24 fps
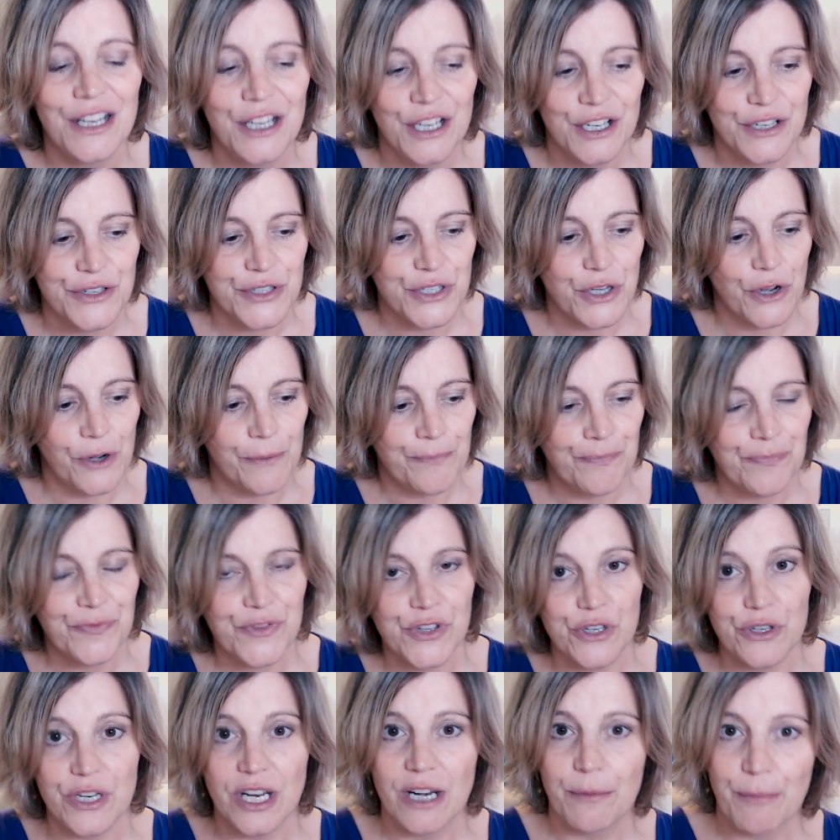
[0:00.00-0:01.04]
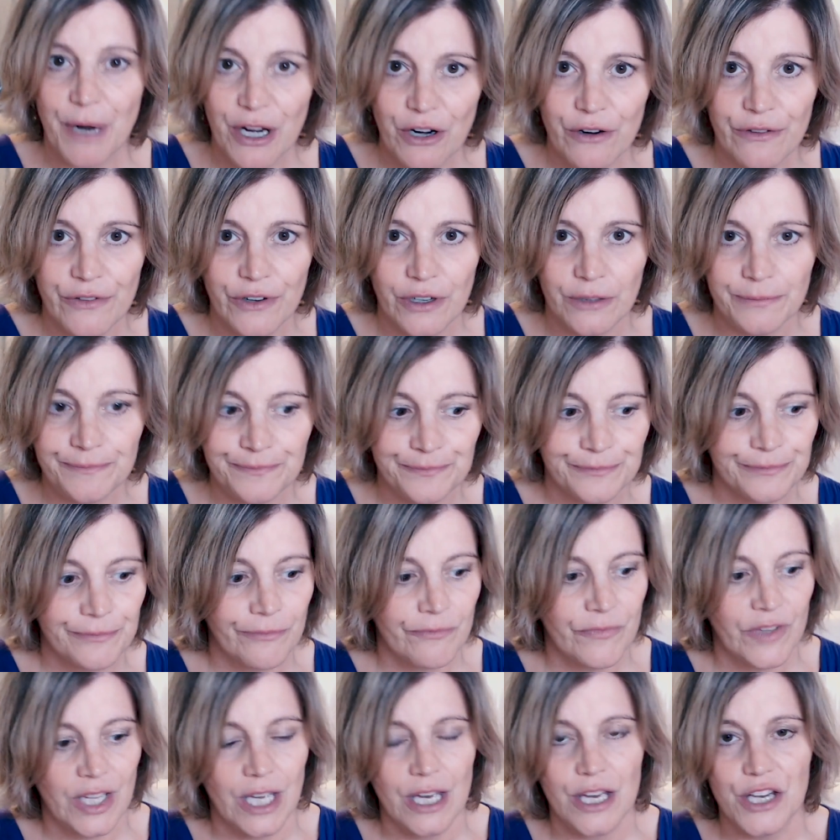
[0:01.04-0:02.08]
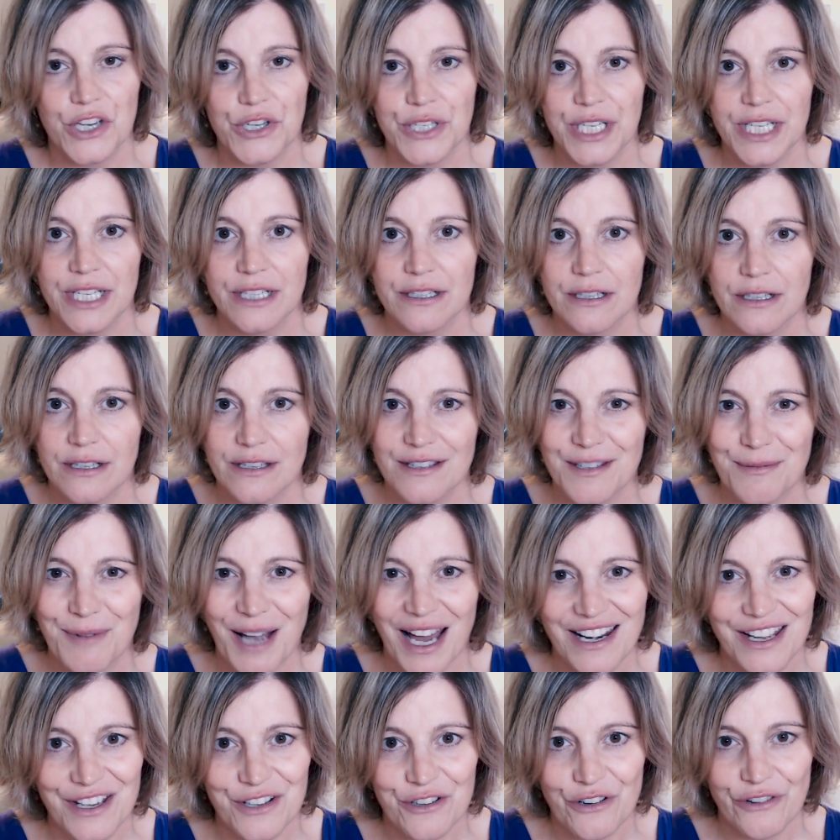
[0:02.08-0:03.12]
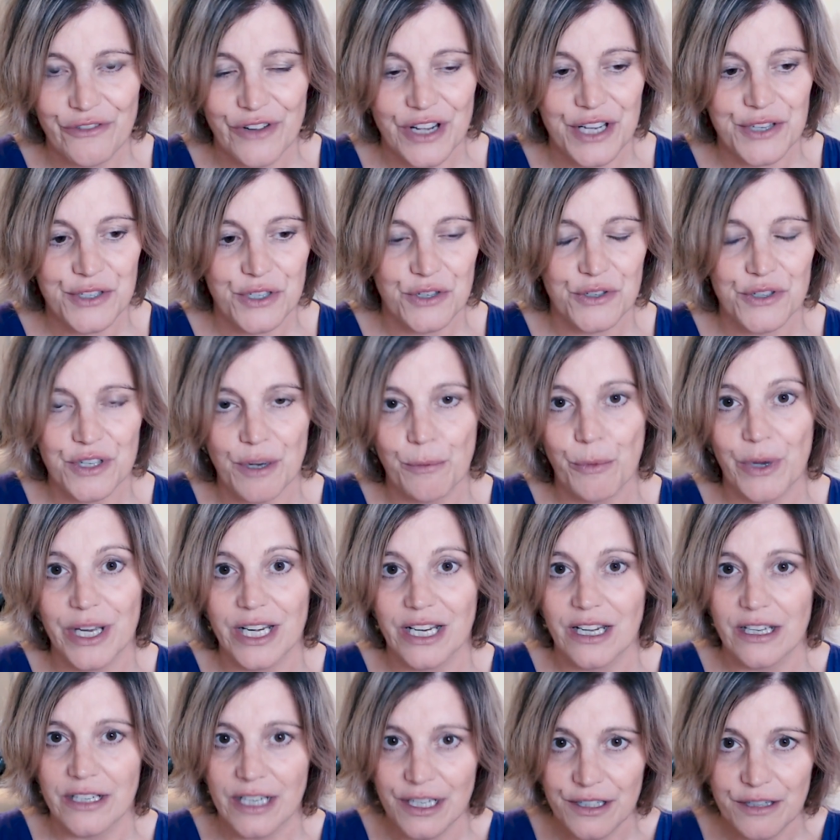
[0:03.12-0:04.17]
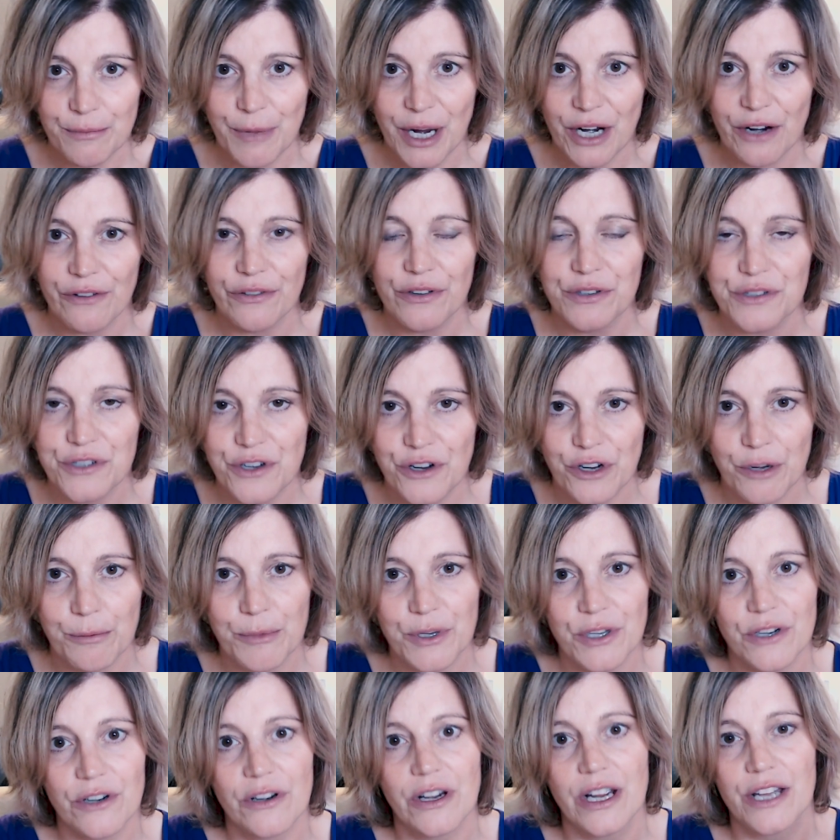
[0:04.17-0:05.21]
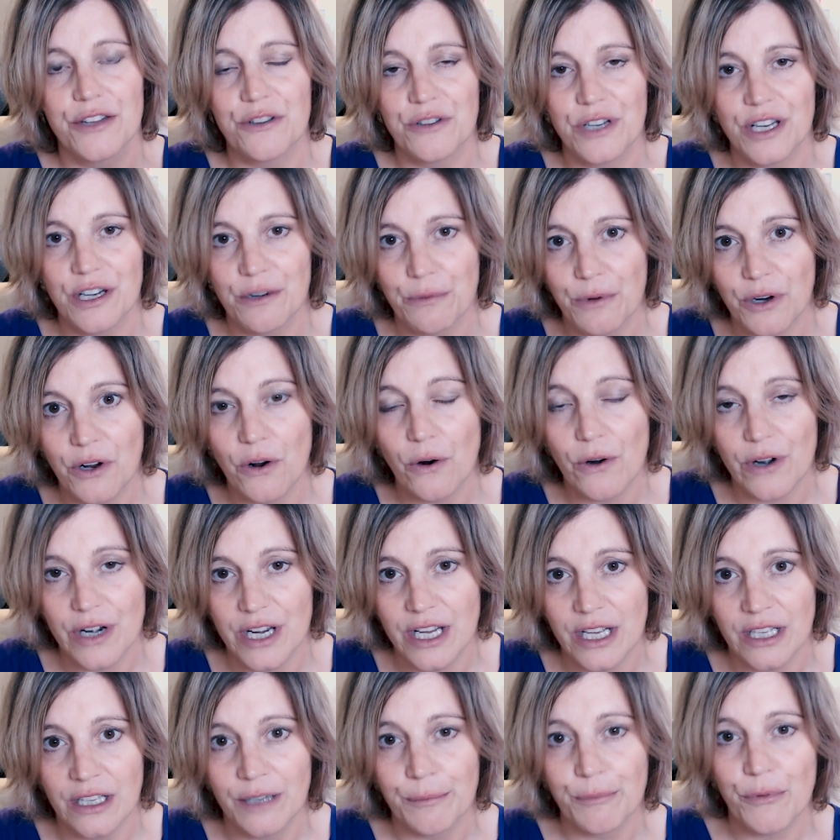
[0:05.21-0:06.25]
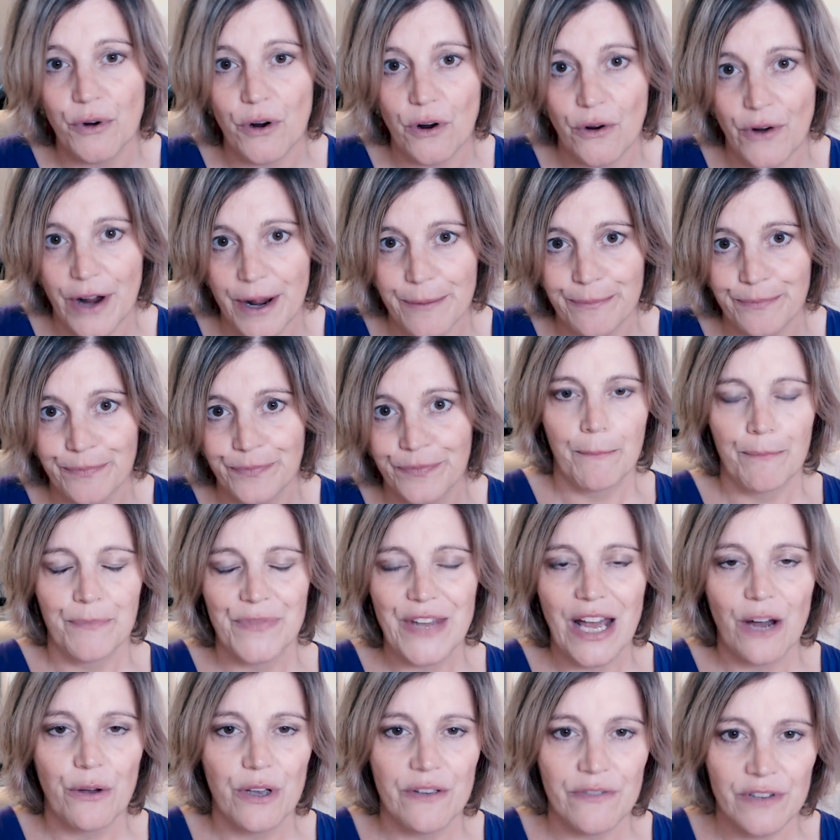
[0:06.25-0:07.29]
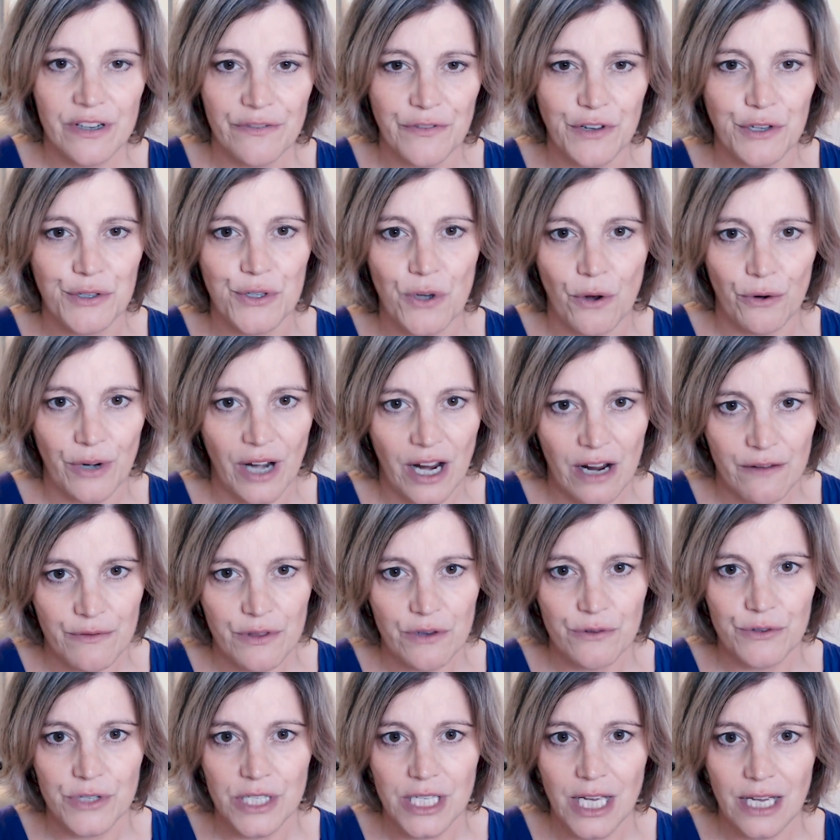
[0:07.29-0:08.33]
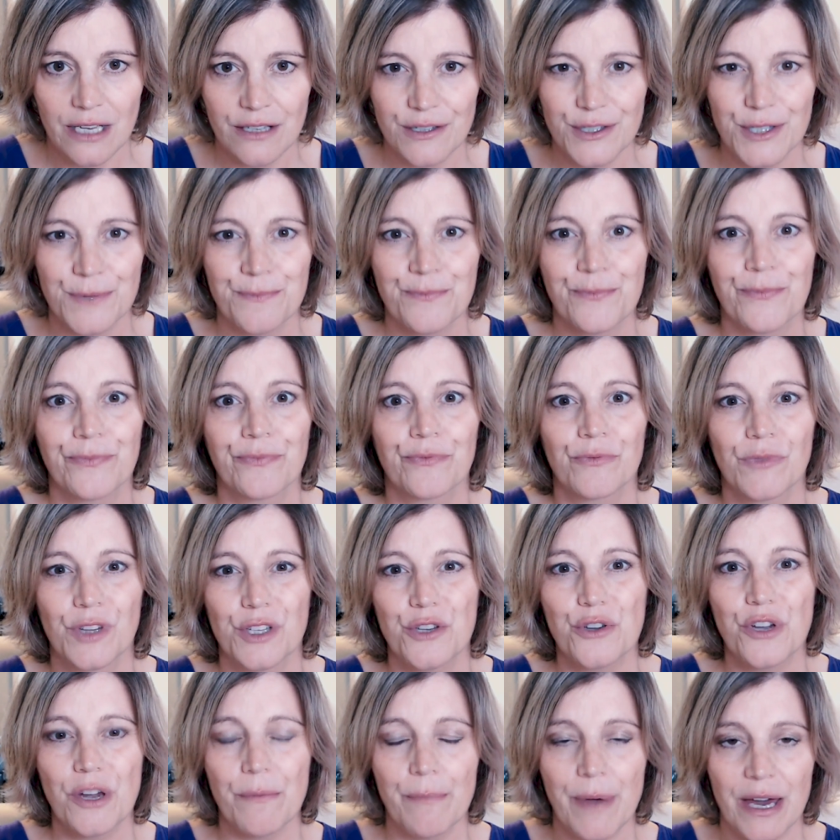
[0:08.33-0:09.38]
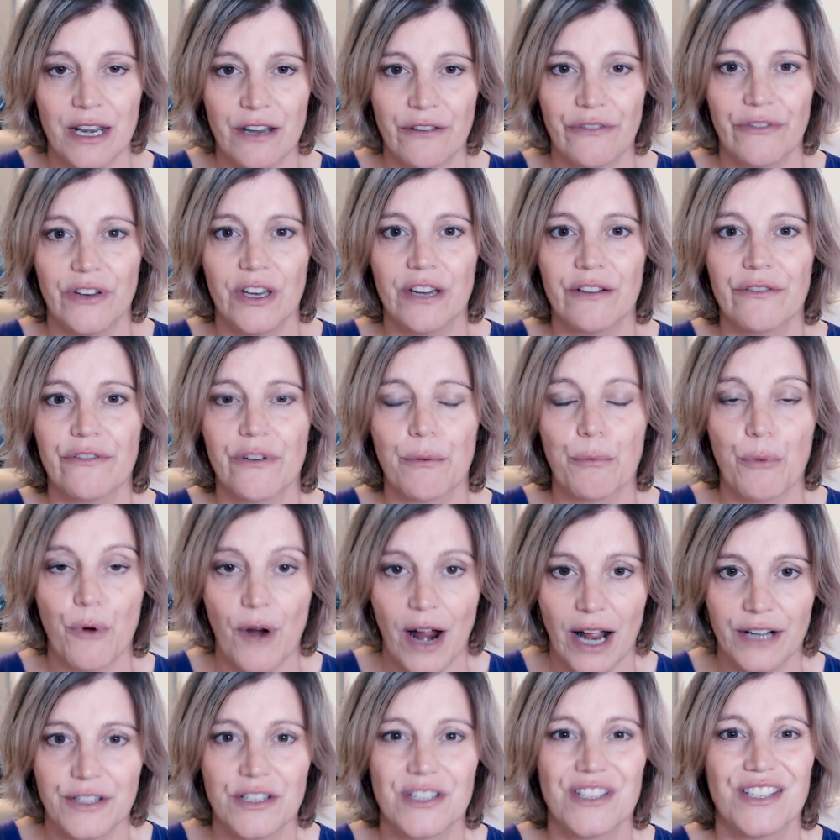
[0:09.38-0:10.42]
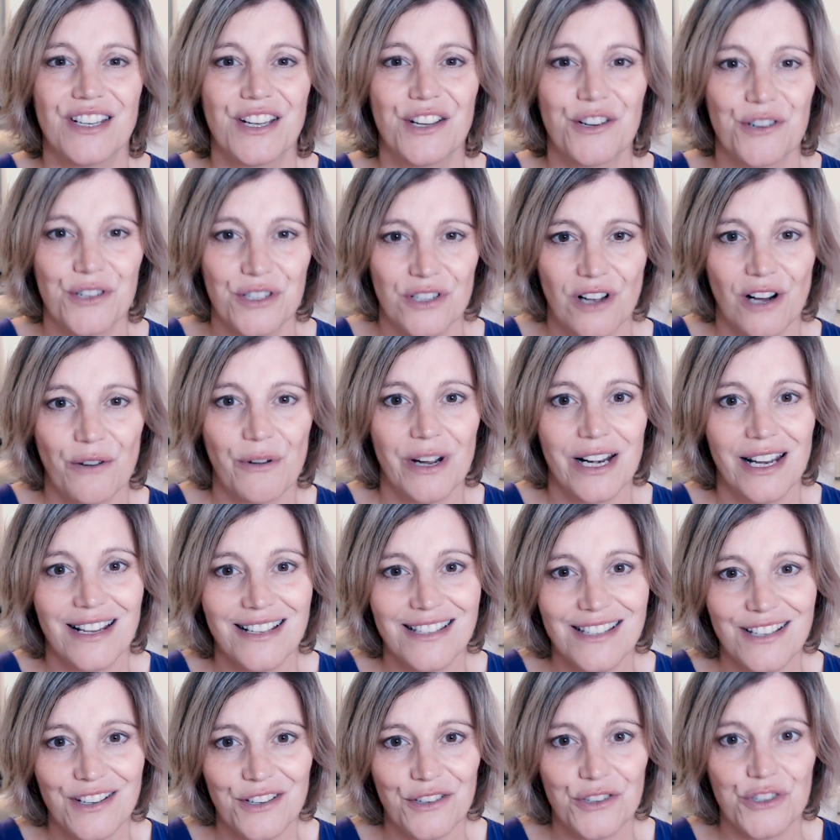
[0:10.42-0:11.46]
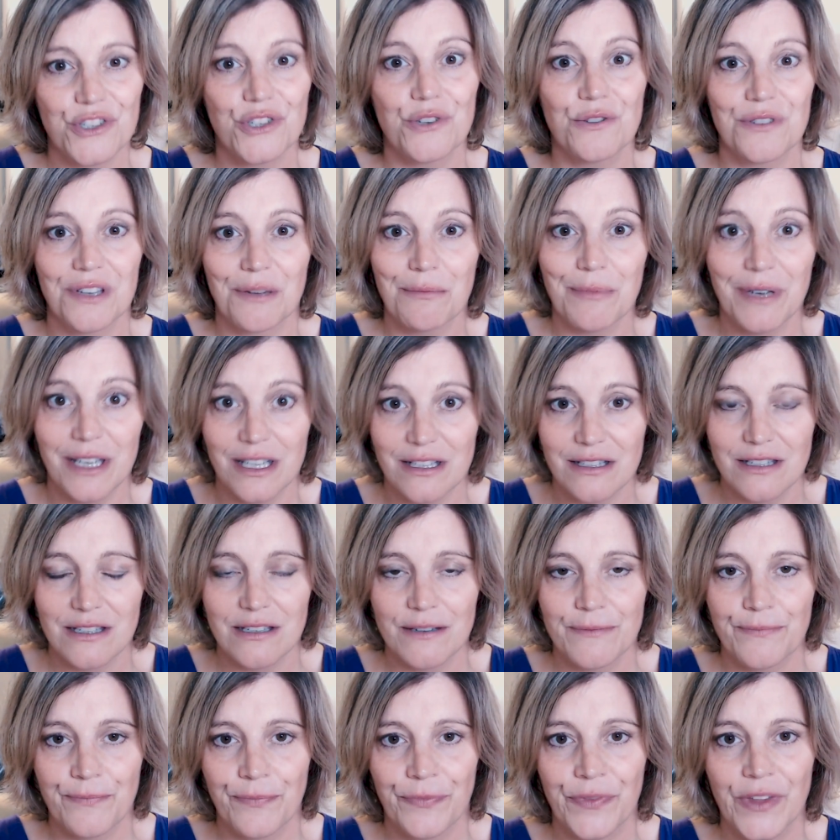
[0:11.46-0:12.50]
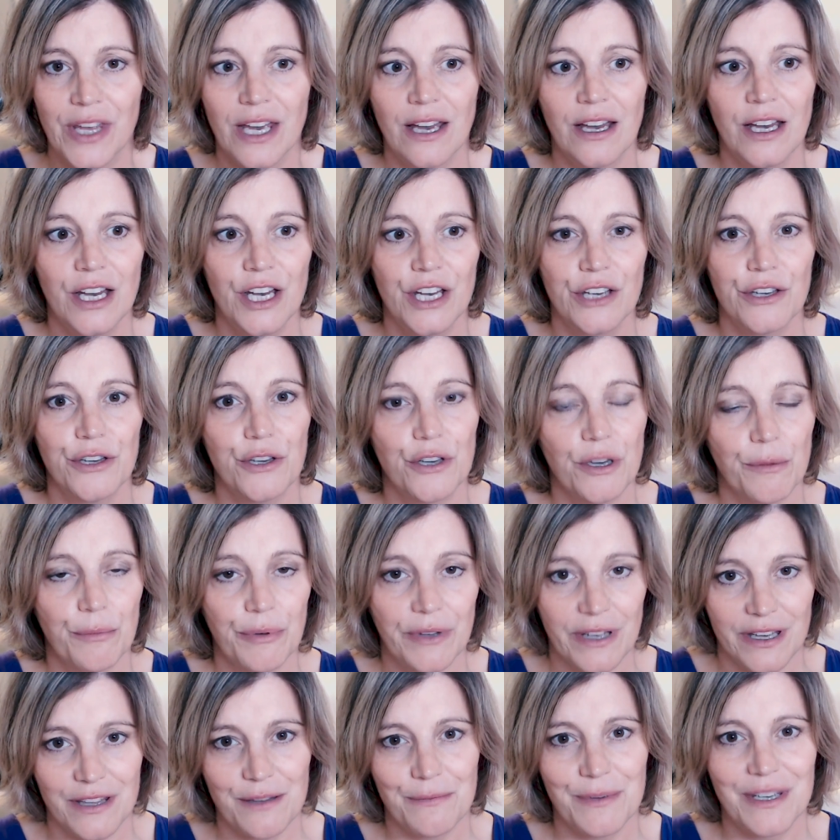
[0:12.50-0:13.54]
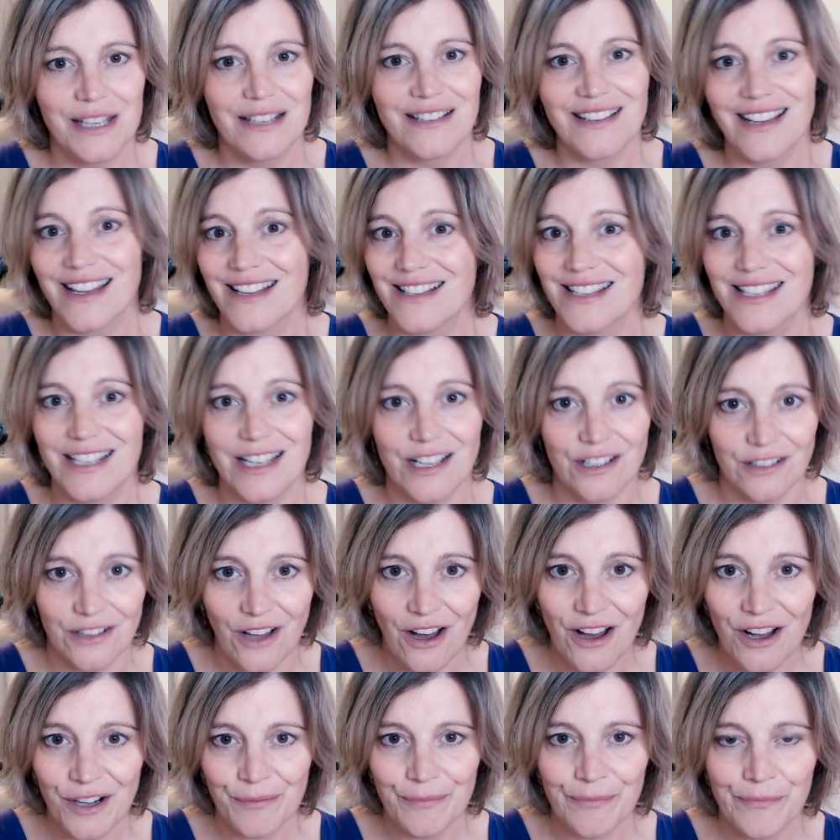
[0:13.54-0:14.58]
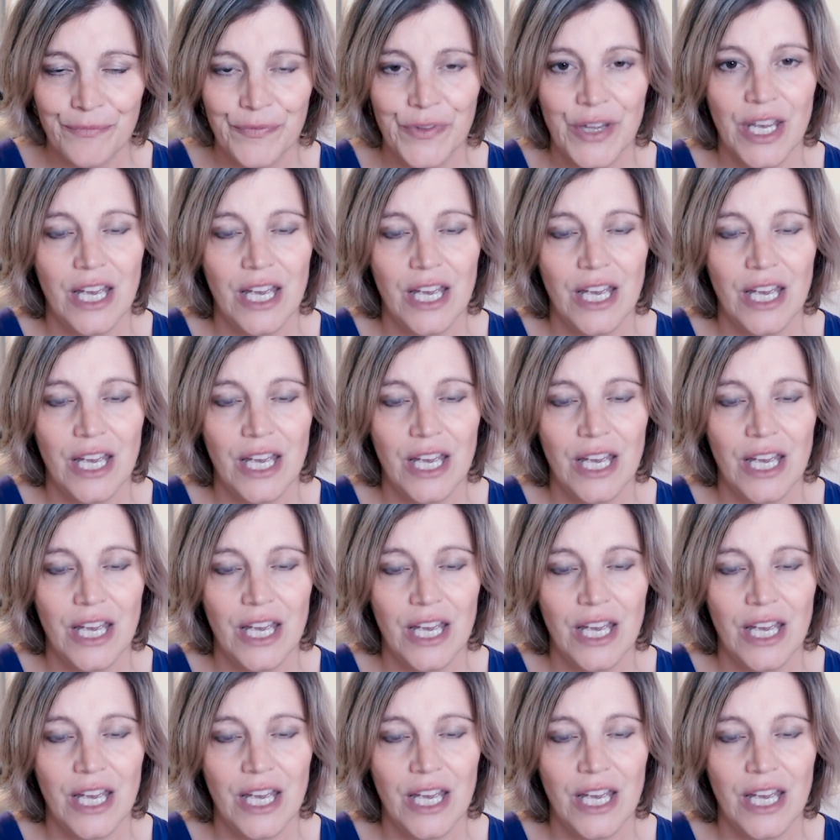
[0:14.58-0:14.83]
So you need a microphone, you need some kind of interface or some way to connect the microphone to your computer, and you need a recording program. Now, even if you don't have those things, you could benefit from practicing your songwriting skills using beats. You can play the beats and sing along.